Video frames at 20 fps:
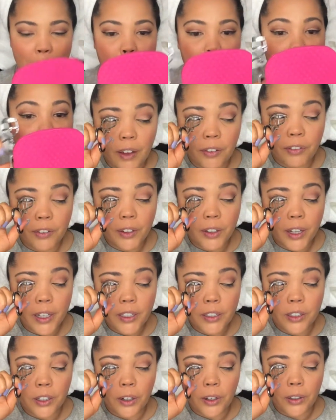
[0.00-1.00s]
I feel
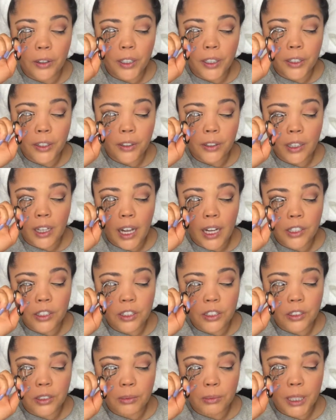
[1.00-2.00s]
like curling your
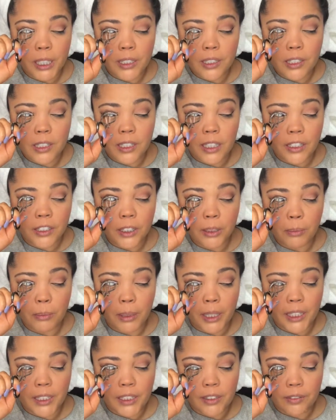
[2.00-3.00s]
lashes makes such a
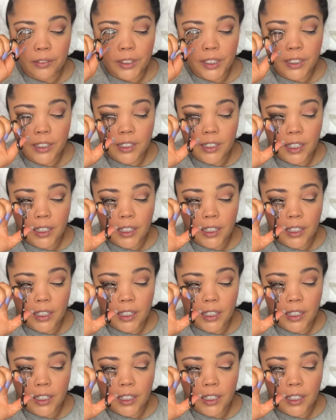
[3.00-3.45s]
big difference.